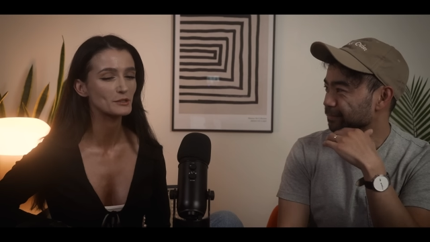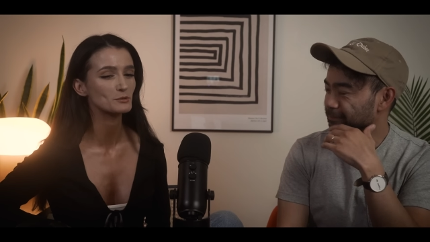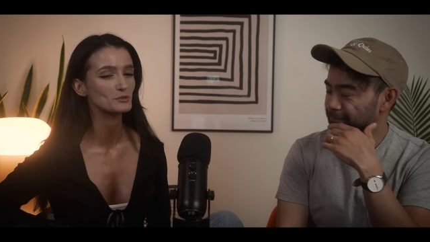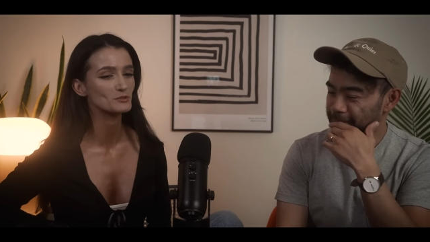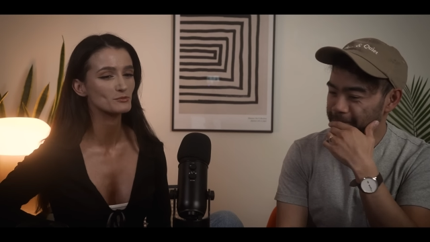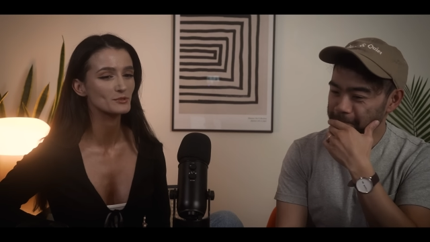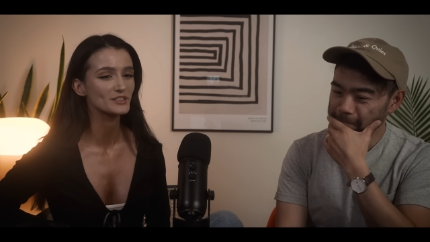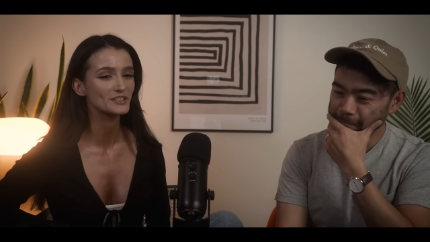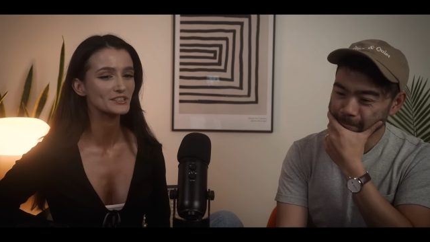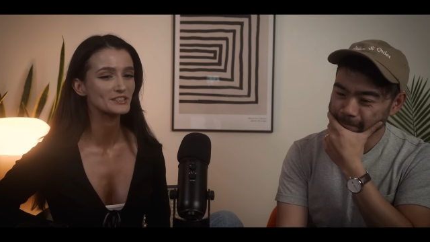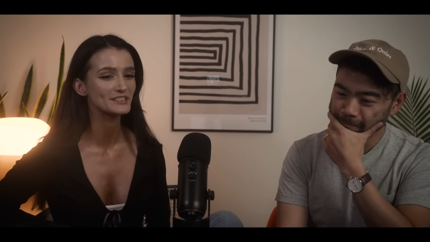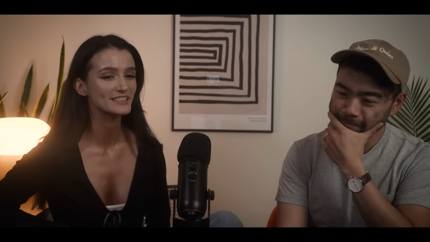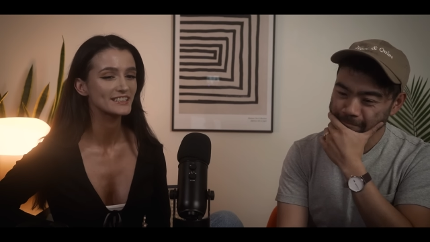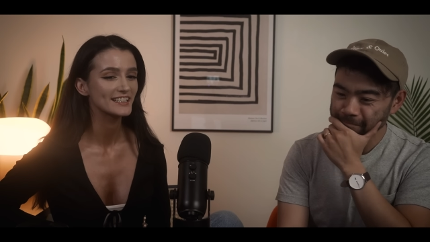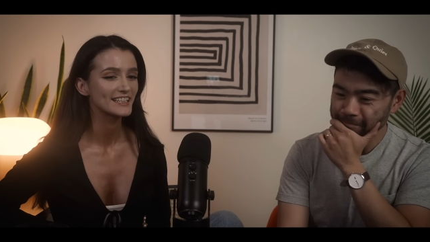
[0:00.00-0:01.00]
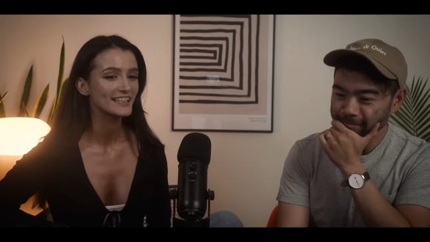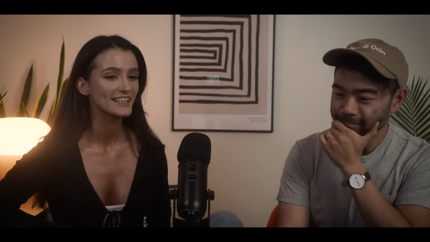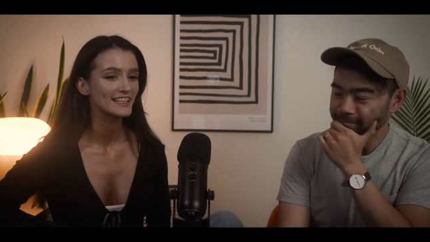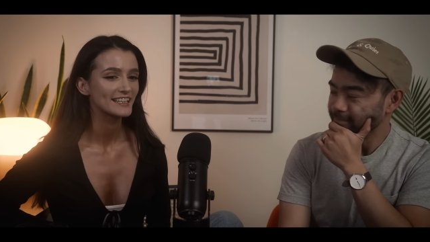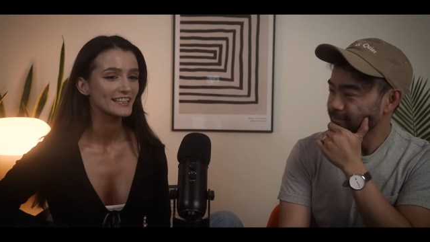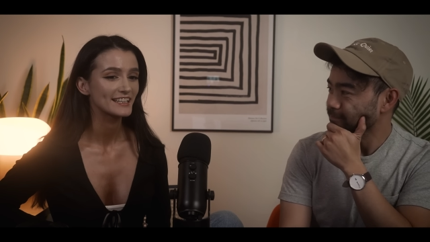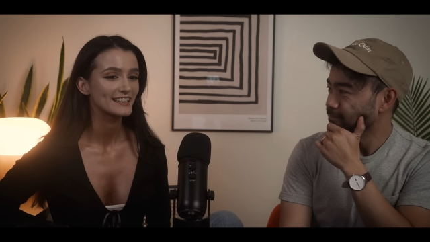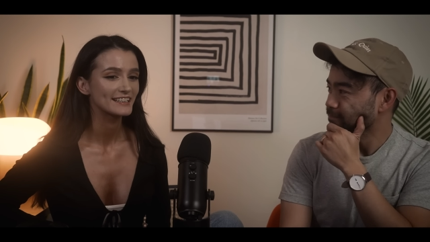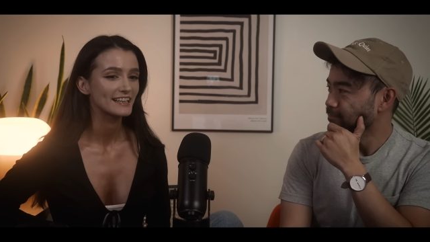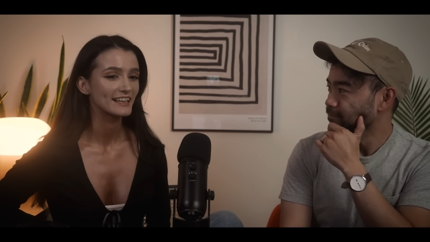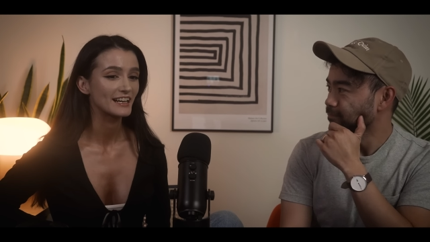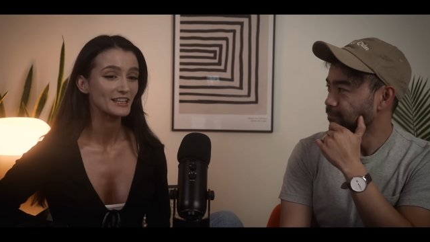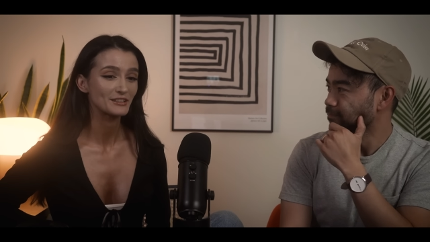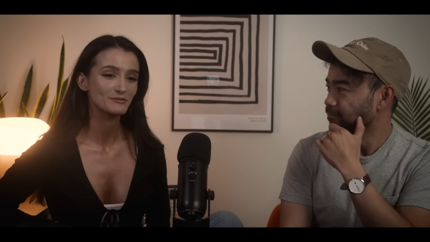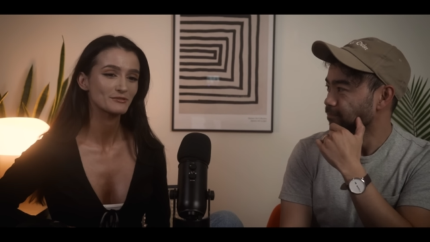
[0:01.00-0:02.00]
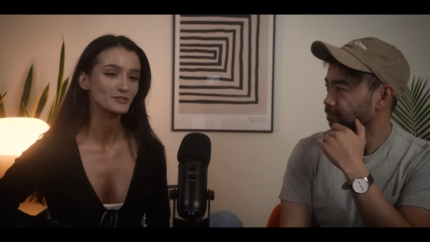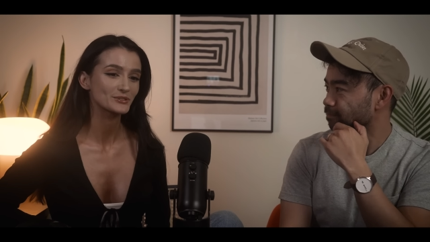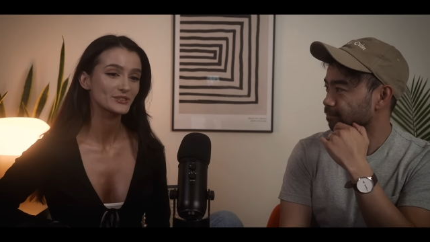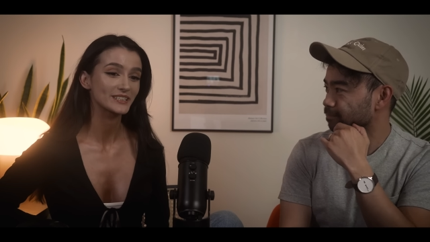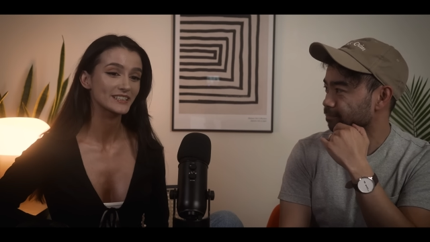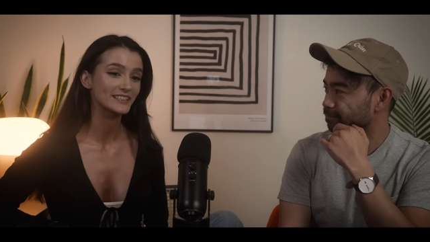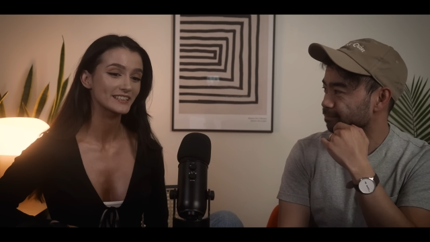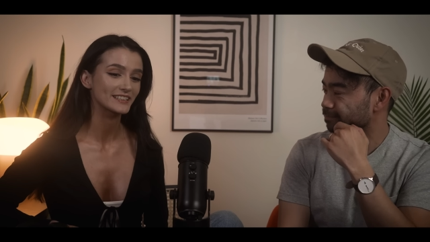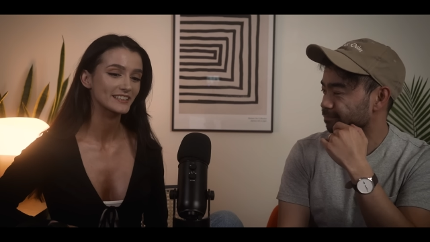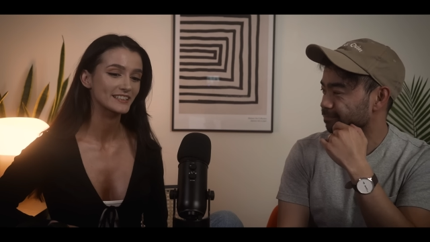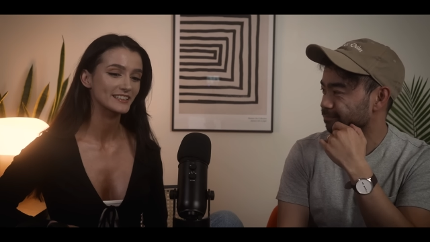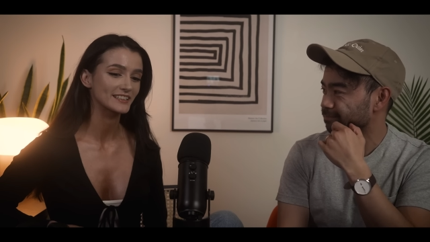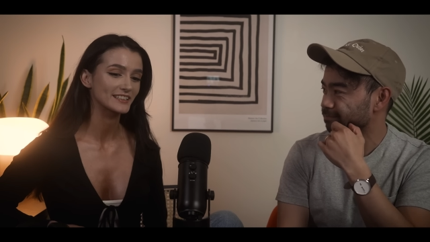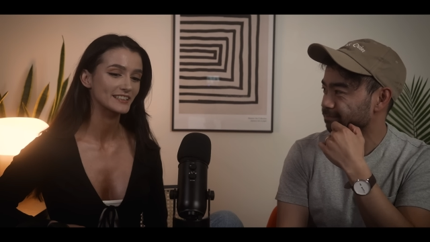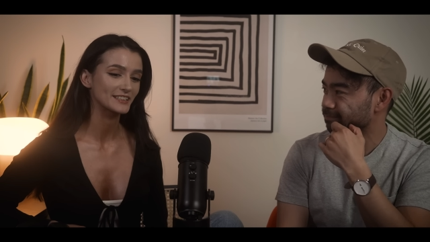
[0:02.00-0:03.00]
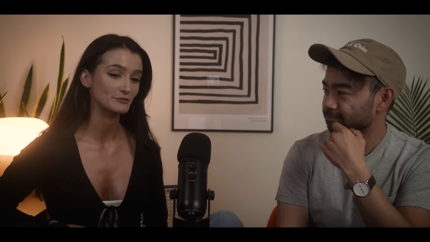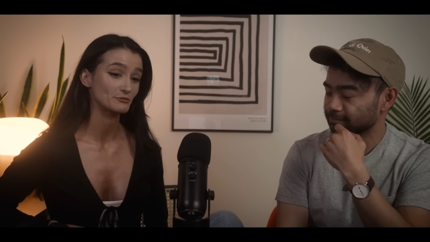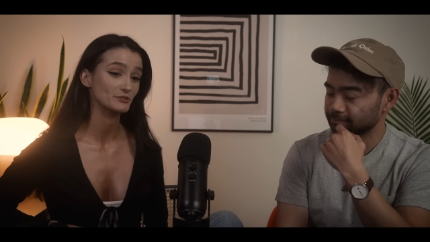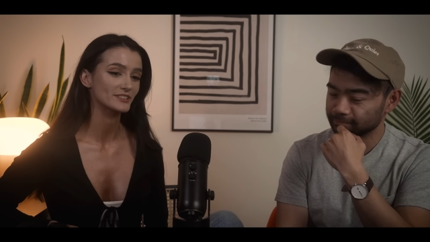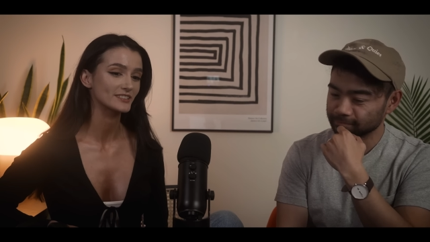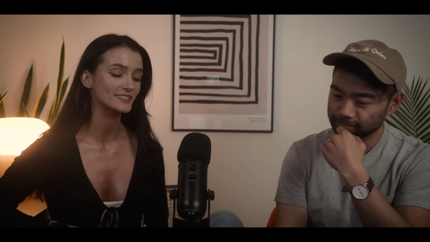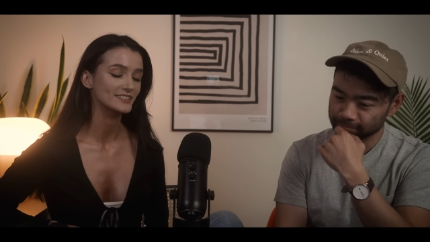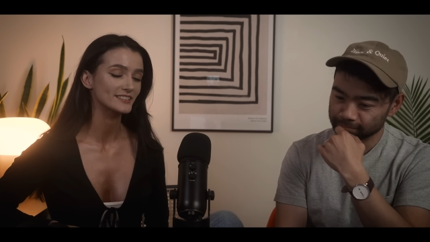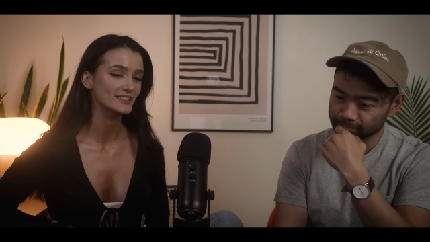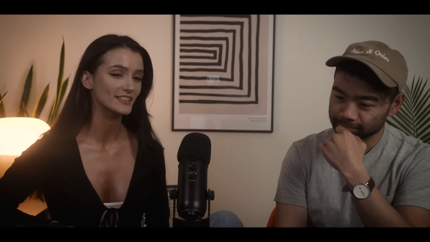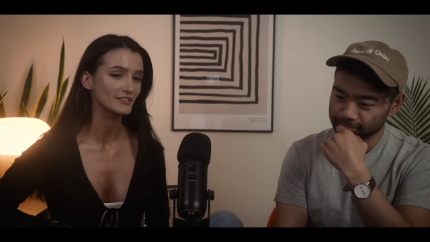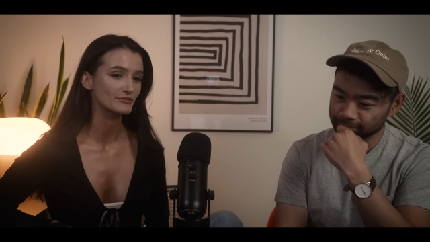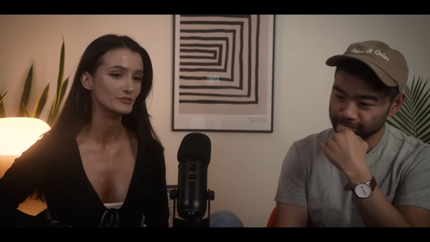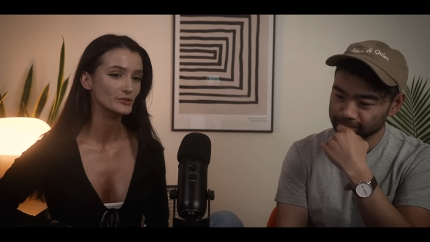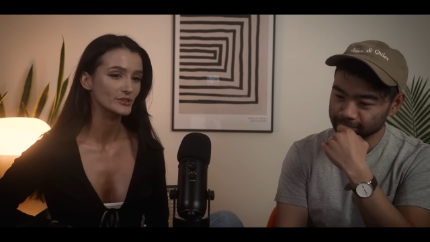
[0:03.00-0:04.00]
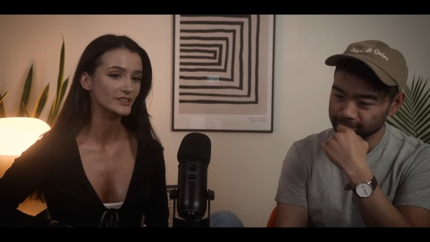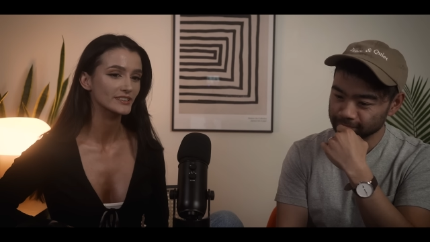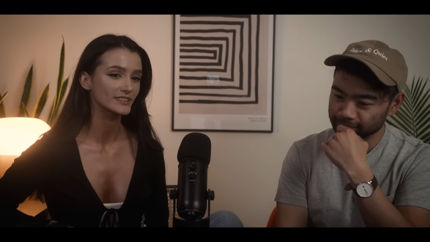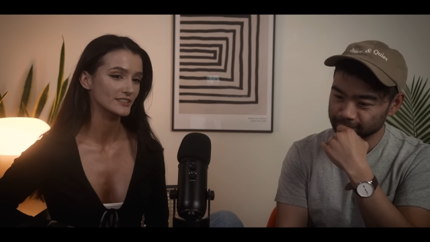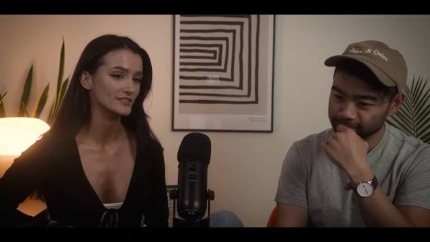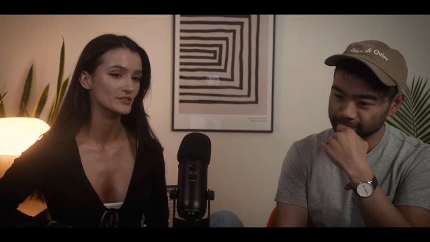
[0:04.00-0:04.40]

Speaker 1: it was weird. I feel like it really did. I feel like the